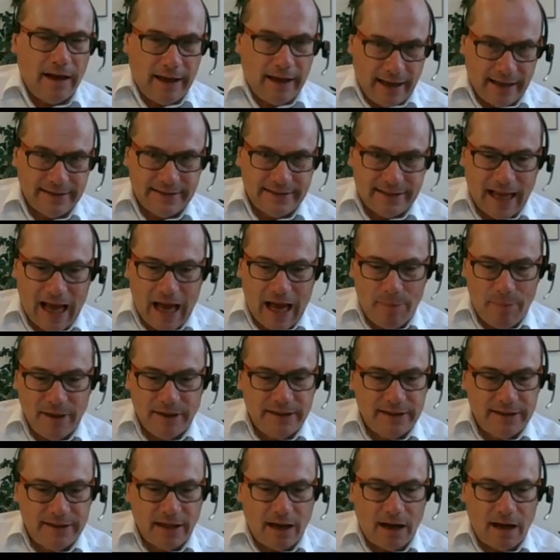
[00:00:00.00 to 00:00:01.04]
Ernst Abbe
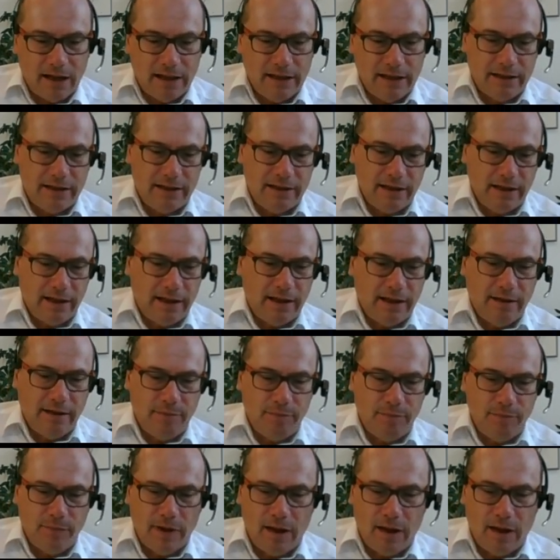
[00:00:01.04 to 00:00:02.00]
started a